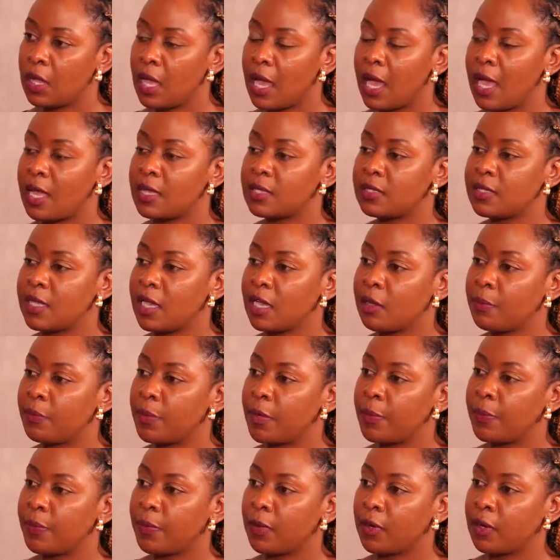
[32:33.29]
As young
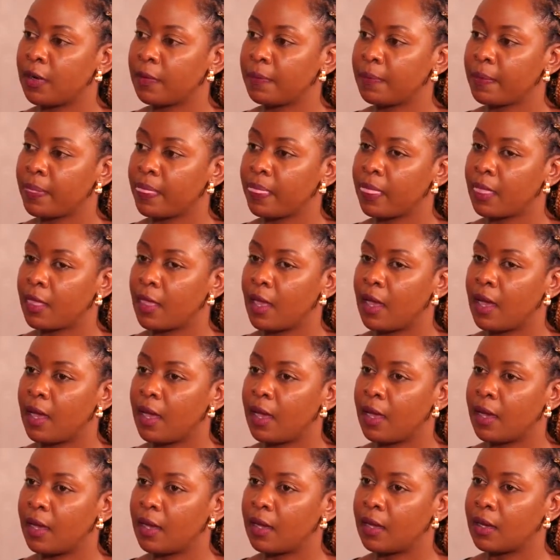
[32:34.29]
people,
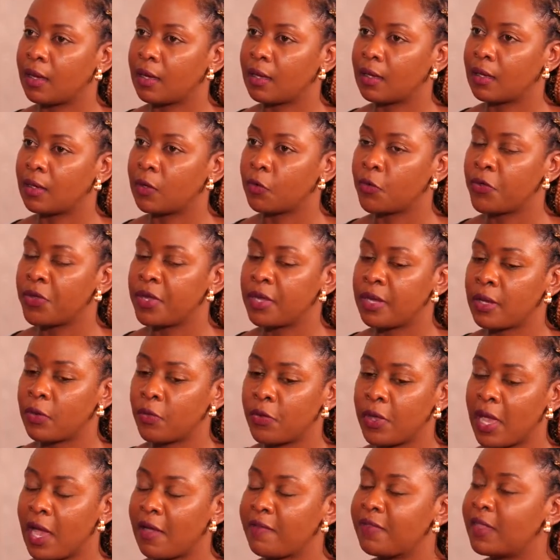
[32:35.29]

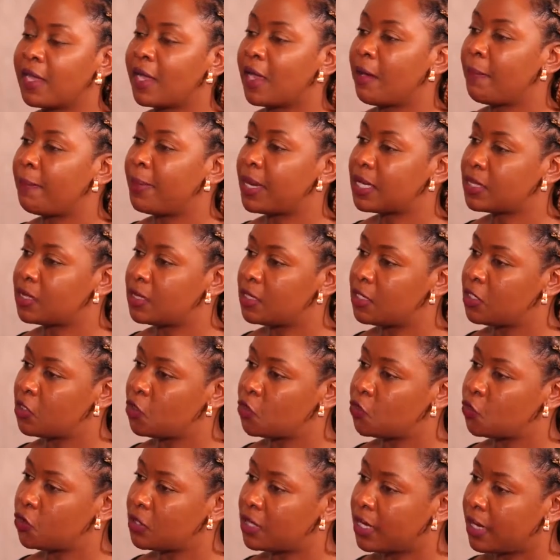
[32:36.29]
we have the capacity
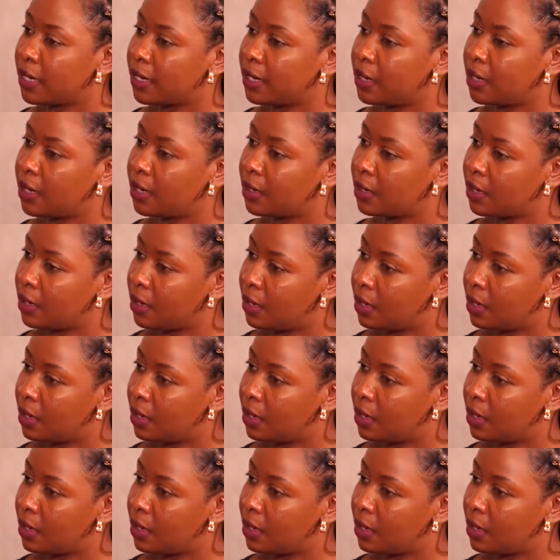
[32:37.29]
to take in